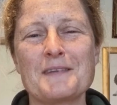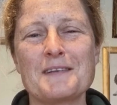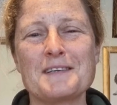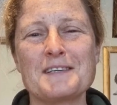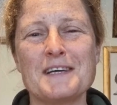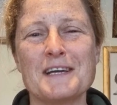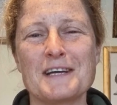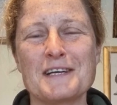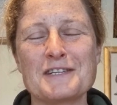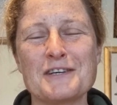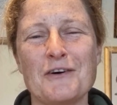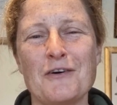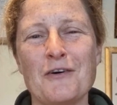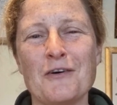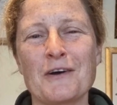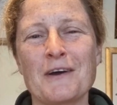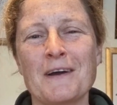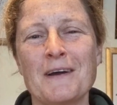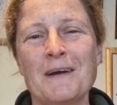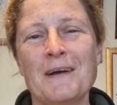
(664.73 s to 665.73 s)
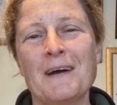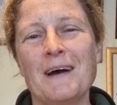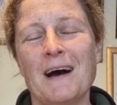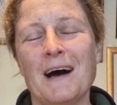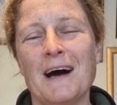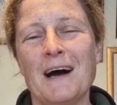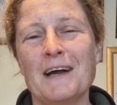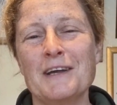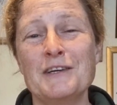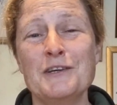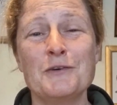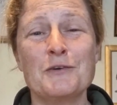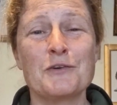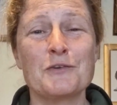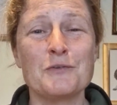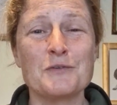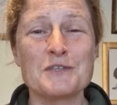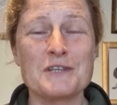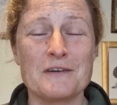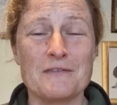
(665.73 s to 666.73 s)
TikTok. You can
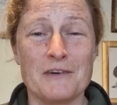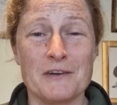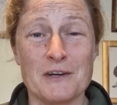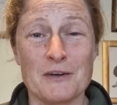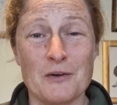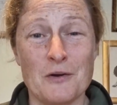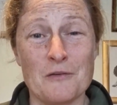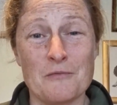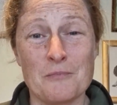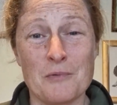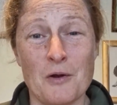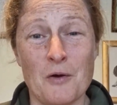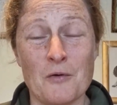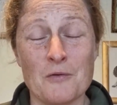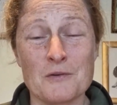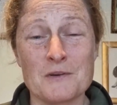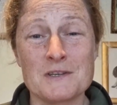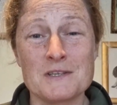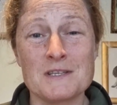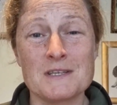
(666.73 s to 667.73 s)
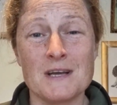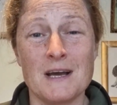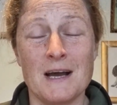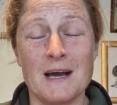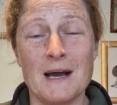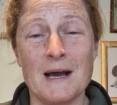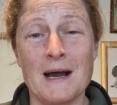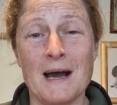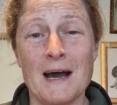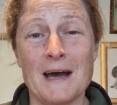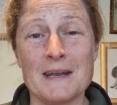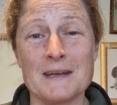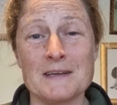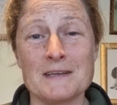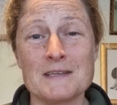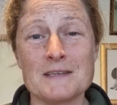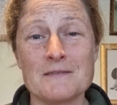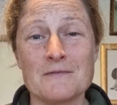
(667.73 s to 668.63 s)
also find a lot of blogs and